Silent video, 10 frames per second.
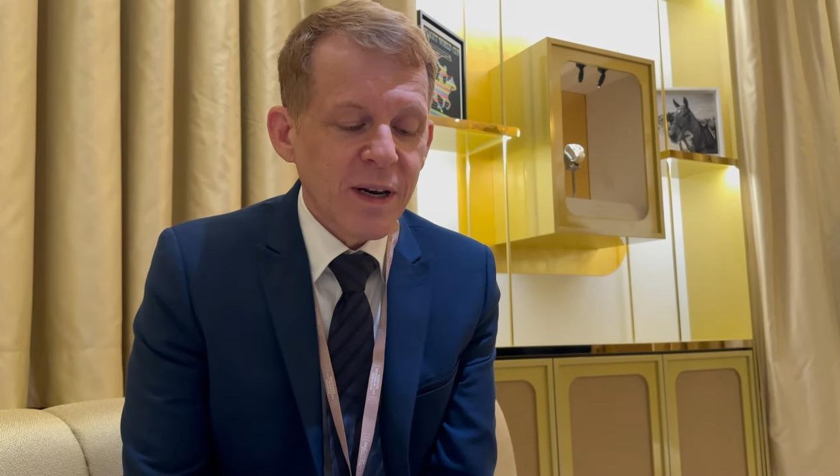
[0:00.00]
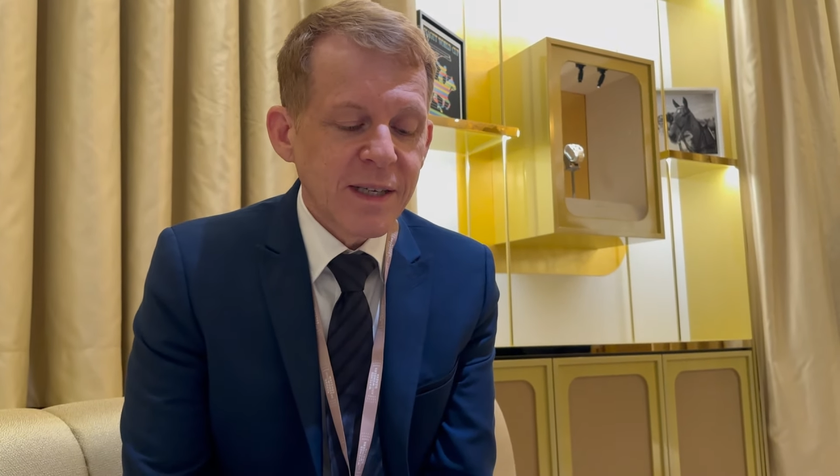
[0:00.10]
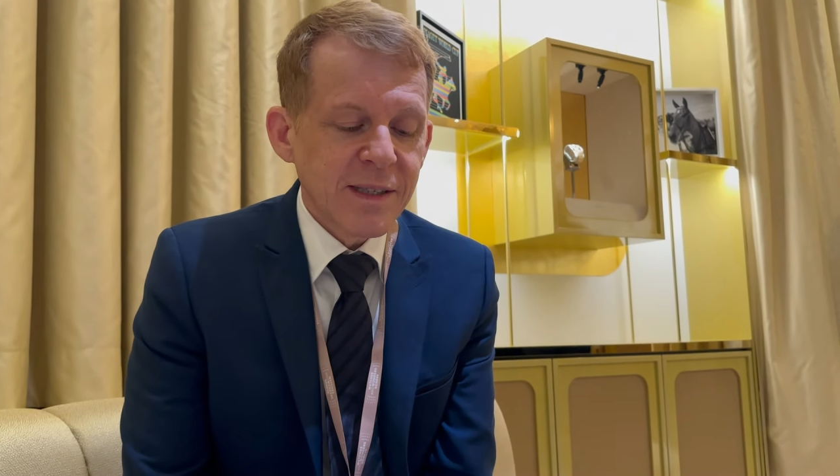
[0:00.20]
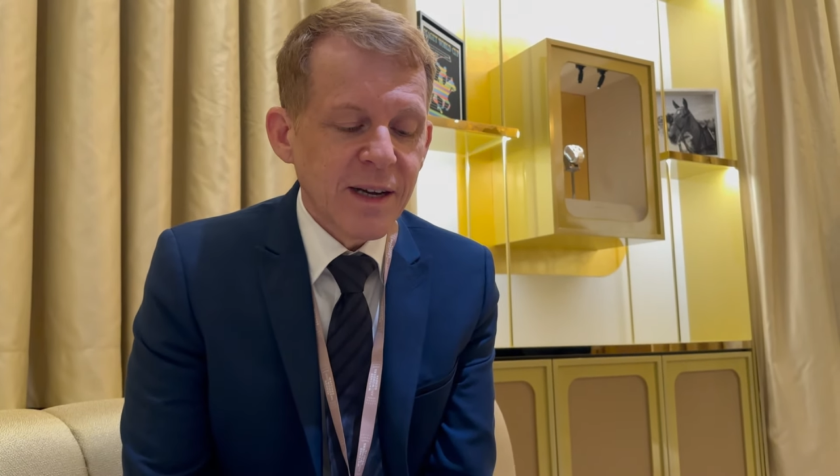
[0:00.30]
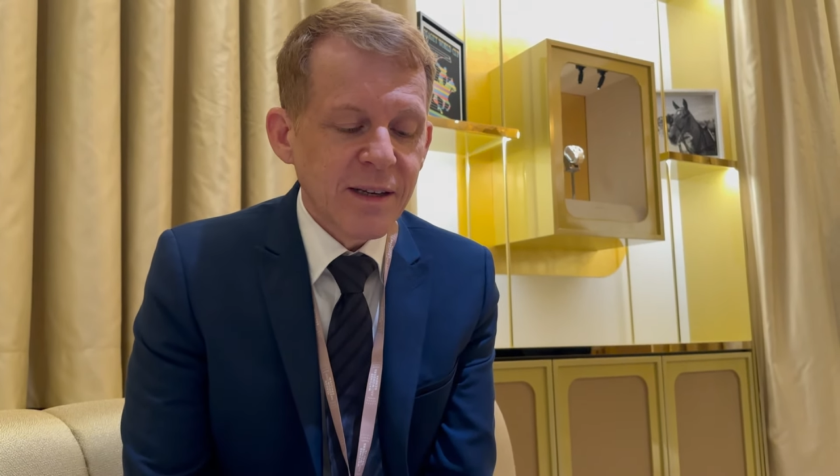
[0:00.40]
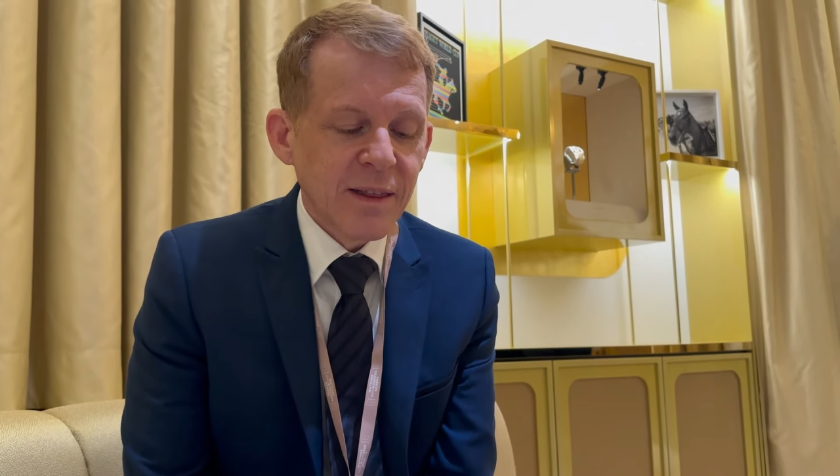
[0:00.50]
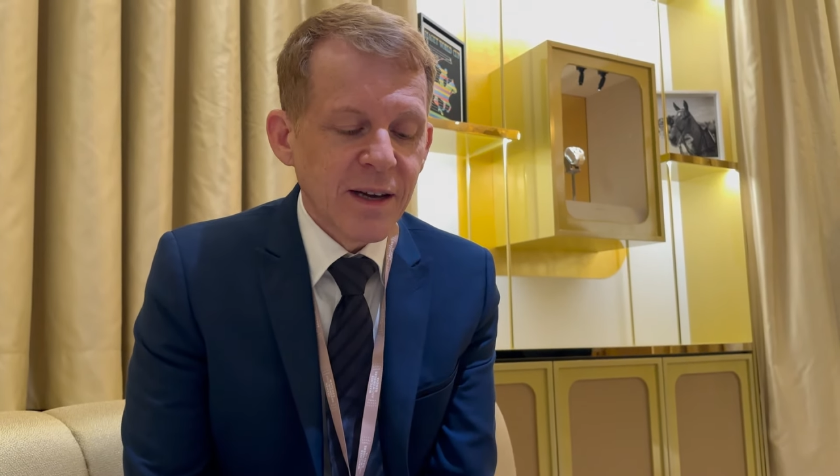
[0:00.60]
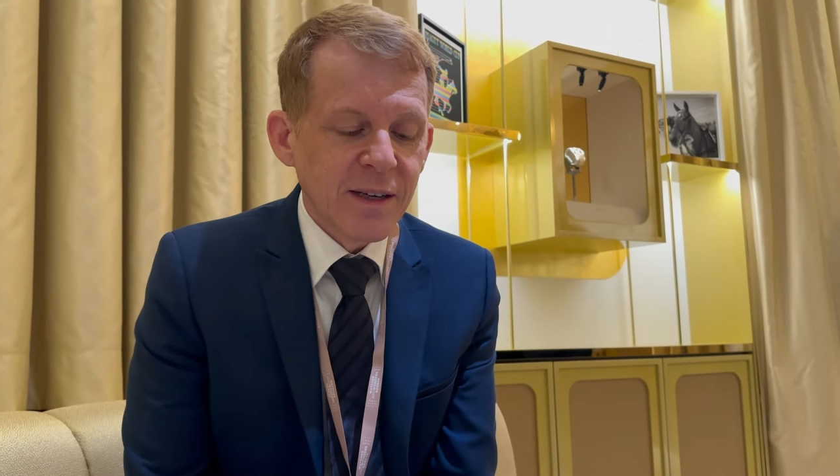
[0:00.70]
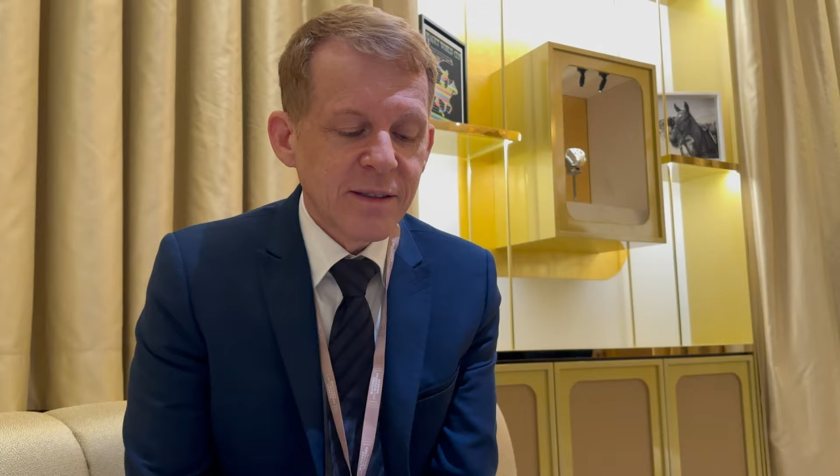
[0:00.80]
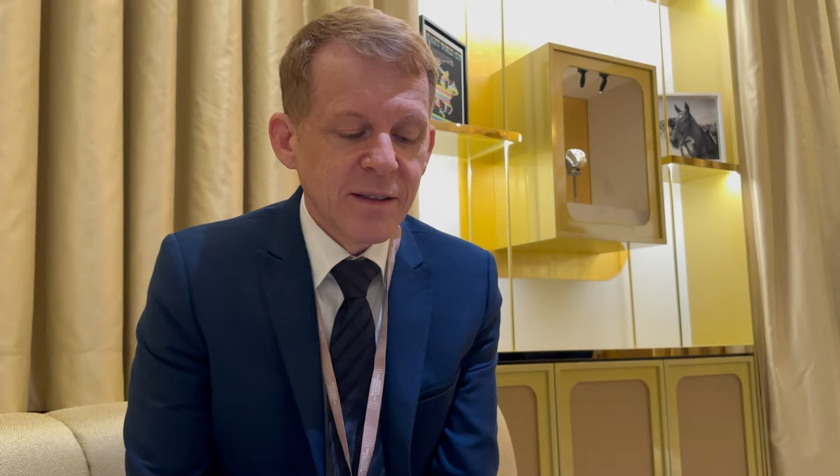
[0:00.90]
what I said is
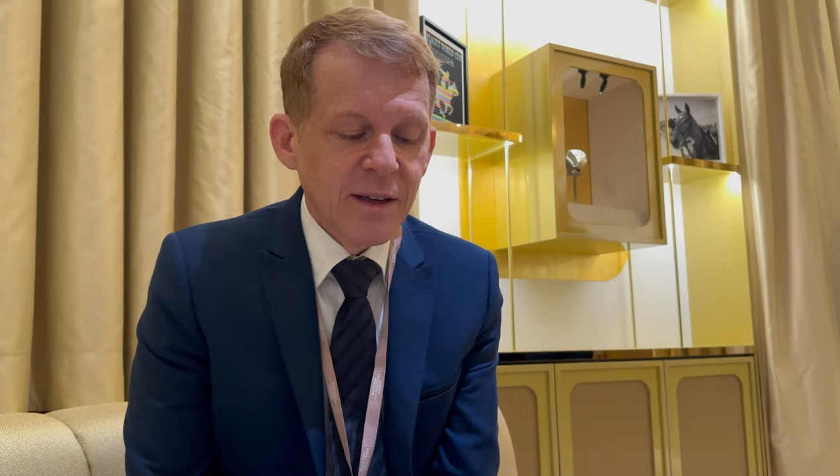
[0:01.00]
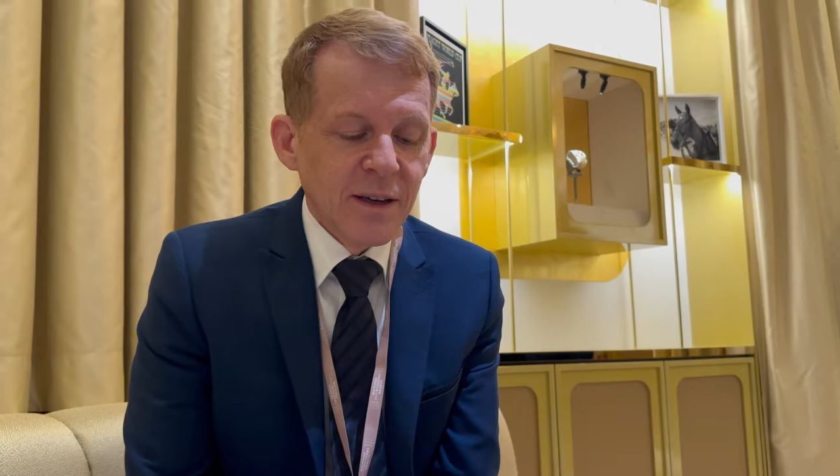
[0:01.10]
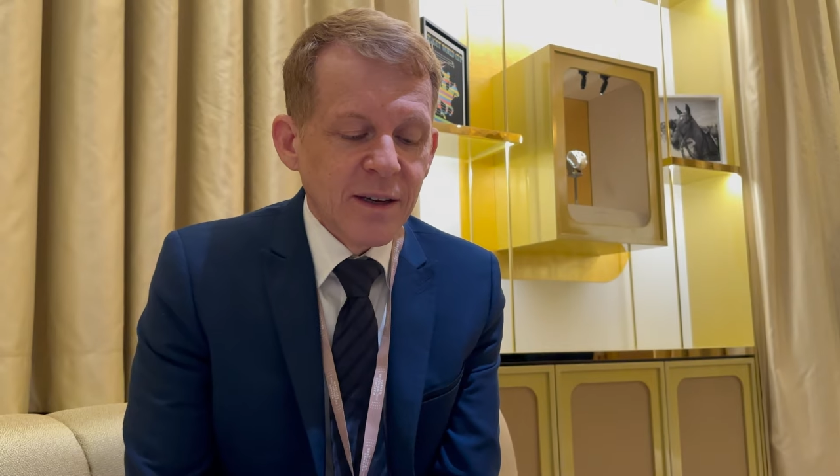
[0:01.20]
that